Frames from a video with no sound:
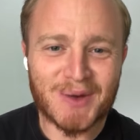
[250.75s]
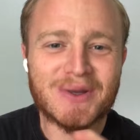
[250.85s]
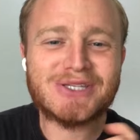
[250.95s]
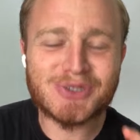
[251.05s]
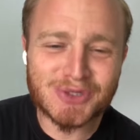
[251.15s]

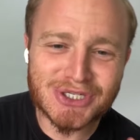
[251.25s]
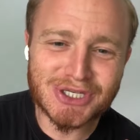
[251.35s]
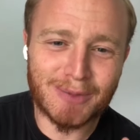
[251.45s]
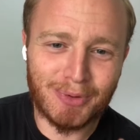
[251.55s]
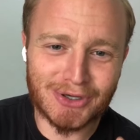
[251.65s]
we're just
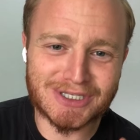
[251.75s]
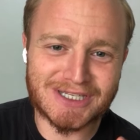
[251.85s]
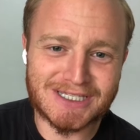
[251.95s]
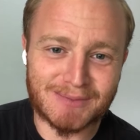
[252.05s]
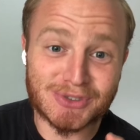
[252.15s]
going to pause
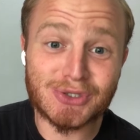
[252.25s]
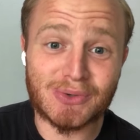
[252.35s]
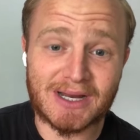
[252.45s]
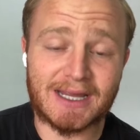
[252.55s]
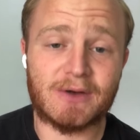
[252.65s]
on step two
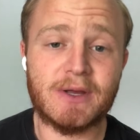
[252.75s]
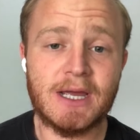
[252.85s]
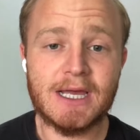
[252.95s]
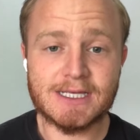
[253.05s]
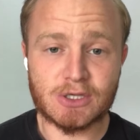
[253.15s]
right now.
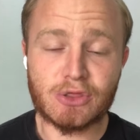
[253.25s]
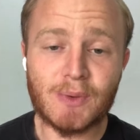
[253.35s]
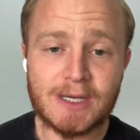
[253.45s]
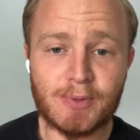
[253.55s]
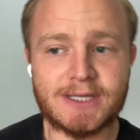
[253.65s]
So
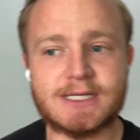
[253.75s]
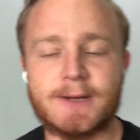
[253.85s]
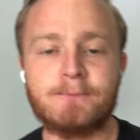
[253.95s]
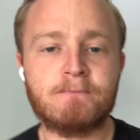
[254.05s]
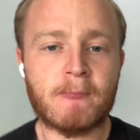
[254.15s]
three D printing.